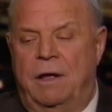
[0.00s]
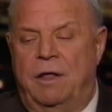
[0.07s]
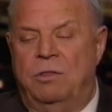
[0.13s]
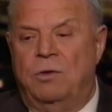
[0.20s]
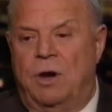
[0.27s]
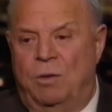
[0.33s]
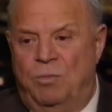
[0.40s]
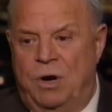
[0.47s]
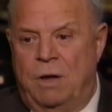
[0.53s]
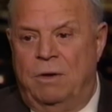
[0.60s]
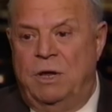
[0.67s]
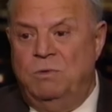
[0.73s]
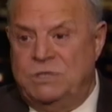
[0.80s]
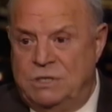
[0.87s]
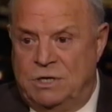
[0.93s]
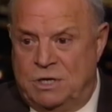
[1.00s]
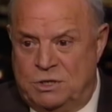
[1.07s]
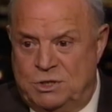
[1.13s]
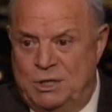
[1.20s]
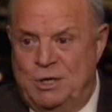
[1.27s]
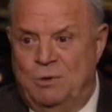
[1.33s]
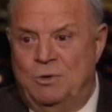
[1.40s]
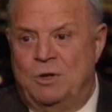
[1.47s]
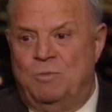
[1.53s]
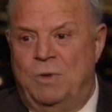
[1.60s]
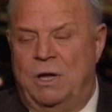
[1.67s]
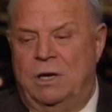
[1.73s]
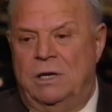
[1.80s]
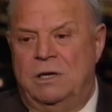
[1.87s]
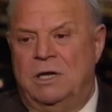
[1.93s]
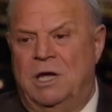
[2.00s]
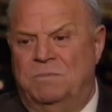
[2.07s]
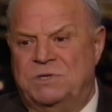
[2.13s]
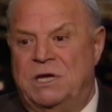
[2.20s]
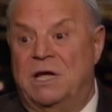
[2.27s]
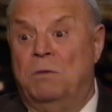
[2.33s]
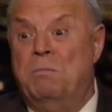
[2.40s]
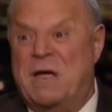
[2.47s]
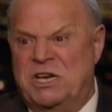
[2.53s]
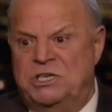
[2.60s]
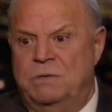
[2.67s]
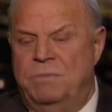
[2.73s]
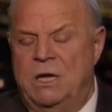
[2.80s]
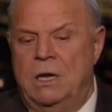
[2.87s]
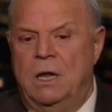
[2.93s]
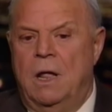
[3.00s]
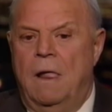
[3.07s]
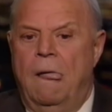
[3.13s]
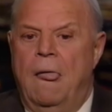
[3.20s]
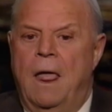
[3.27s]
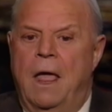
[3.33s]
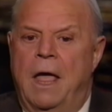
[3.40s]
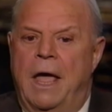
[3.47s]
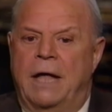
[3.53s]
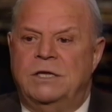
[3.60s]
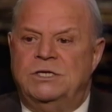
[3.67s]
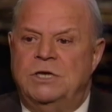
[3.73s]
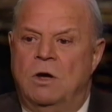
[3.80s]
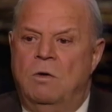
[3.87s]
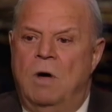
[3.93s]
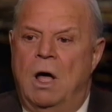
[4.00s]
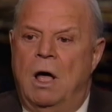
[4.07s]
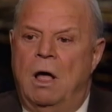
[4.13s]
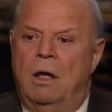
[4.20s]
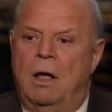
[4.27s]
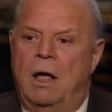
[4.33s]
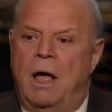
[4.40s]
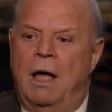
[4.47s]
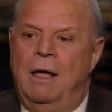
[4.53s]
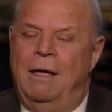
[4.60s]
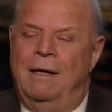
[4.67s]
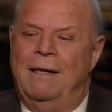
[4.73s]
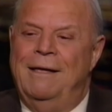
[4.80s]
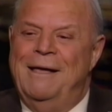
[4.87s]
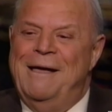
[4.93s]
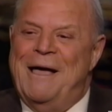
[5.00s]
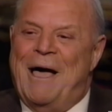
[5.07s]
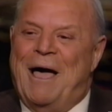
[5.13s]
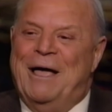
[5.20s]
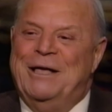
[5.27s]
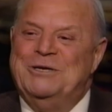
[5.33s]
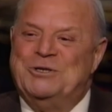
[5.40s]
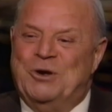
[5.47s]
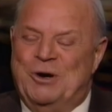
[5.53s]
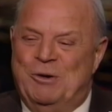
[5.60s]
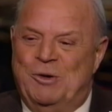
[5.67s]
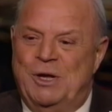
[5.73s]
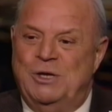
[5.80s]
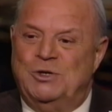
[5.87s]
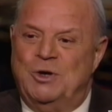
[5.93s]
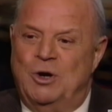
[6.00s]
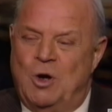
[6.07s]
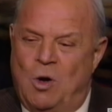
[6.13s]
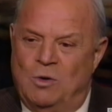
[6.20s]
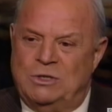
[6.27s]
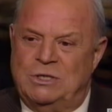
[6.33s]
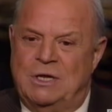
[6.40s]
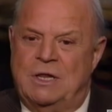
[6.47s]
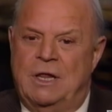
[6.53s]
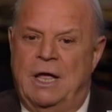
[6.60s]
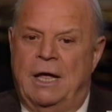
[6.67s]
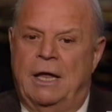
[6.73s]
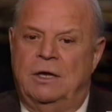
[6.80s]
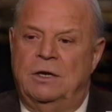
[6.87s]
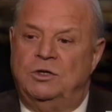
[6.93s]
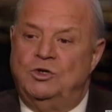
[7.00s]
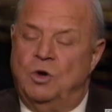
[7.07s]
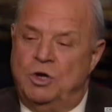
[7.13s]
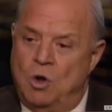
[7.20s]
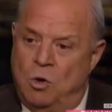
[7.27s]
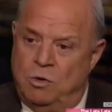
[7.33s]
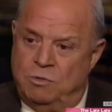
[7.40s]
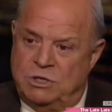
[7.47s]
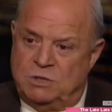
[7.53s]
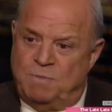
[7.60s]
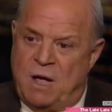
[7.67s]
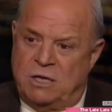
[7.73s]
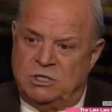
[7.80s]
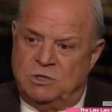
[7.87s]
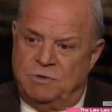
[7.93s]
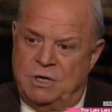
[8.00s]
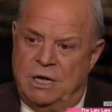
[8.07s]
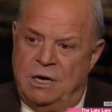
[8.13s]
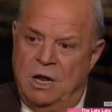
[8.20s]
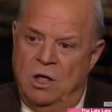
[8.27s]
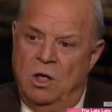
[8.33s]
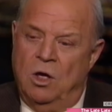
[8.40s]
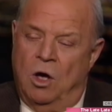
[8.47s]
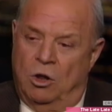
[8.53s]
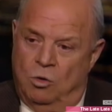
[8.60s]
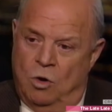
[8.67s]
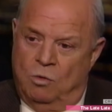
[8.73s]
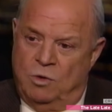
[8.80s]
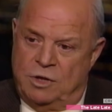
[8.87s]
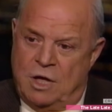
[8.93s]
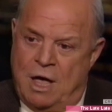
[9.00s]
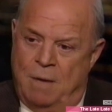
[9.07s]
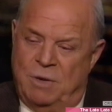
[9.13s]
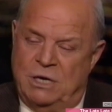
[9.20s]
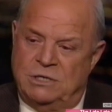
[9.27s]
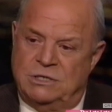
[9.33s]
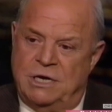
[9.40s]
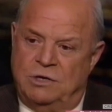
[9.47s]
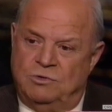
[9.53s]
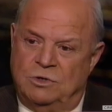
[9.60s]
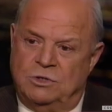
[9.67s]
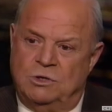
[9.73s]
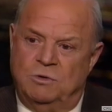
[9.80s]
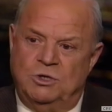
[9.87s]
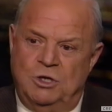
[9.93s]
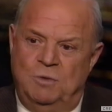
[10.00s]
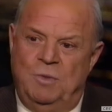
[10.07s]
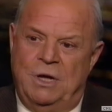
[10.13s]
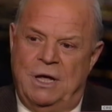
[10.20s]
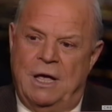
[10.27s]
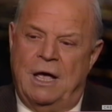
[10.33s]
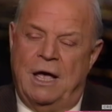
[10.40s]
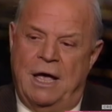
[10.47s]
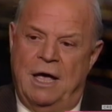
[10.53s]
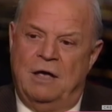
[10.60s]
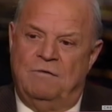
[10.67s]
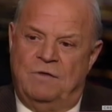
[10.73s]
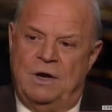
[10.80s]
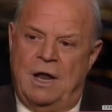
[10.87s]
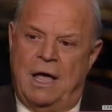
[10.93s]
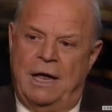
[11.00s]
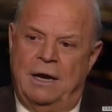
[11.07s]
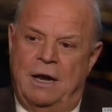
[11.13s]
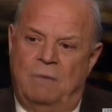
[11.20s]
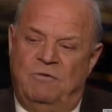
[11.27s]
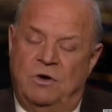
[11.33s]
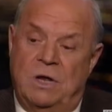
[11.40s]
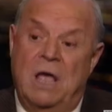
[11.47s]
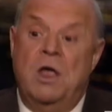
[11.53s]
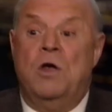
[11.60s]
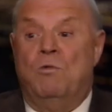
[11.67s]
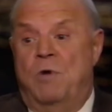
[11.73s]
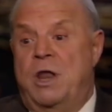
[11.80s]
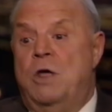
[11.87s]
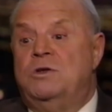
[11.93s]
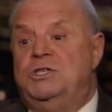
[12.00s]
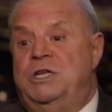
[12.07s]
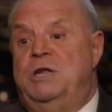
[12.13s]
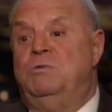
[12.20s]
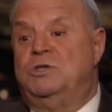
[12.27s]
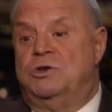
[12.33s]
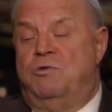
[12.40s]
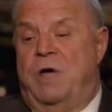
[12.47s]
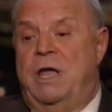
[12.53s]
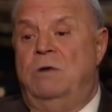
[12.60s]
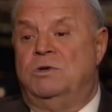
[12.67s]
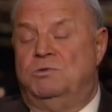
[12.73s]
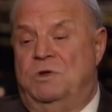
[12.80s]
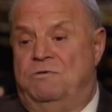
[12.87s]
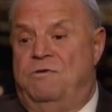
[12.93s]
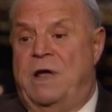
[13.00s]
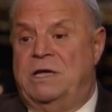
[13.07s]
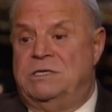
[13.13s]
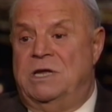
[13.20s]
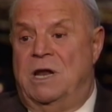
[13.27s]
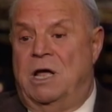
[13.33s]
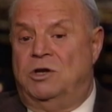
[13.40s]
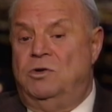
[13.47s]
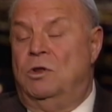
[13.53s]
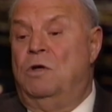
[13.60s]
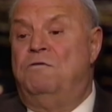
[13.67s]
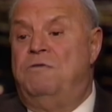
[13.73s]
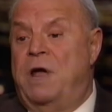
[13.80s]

I thought I'd bring up... He was in Casino with me, and he keeps saying, mention me. And so he's going to host the thing, and Toyota is sponsoring it, along with Comedy Central. So it should be a heck of a night. And I'm very... Radio City was great. It was with Frank Sinatra, although